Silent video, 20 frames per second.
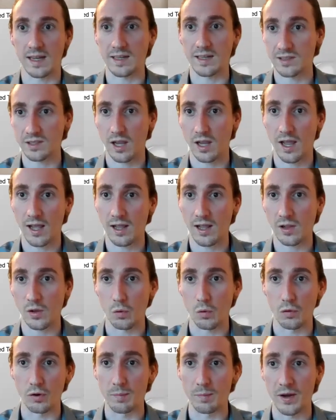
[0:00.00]
textile
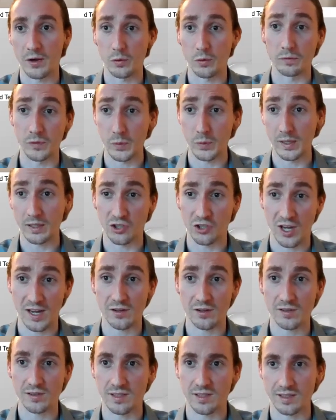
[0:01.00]
or microfluidic
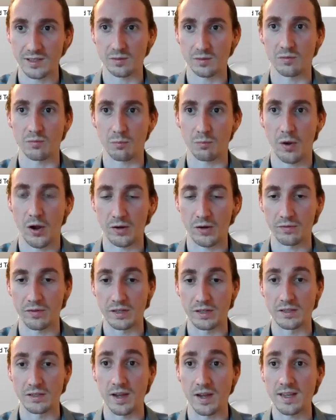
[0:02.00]
channels as part of
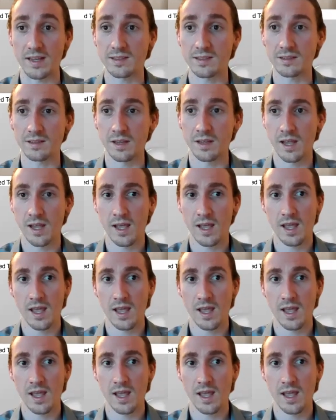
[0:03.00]
a device